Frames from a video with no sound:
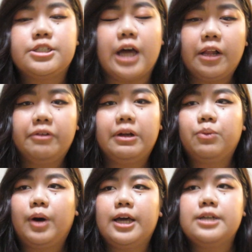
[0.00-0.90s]
Salary
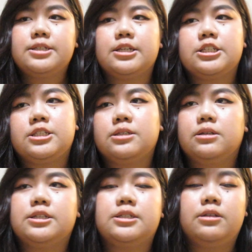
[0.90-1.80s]
wise,
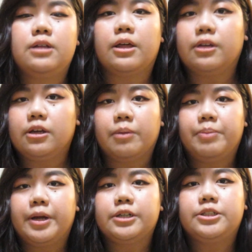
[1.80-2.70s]
it's nothing
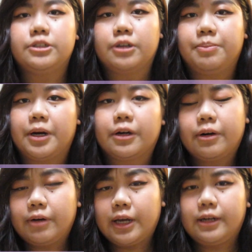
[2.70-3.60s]
compared to
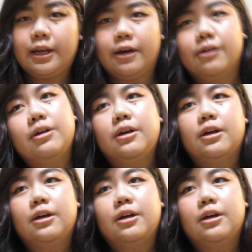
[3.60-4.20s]
America right now.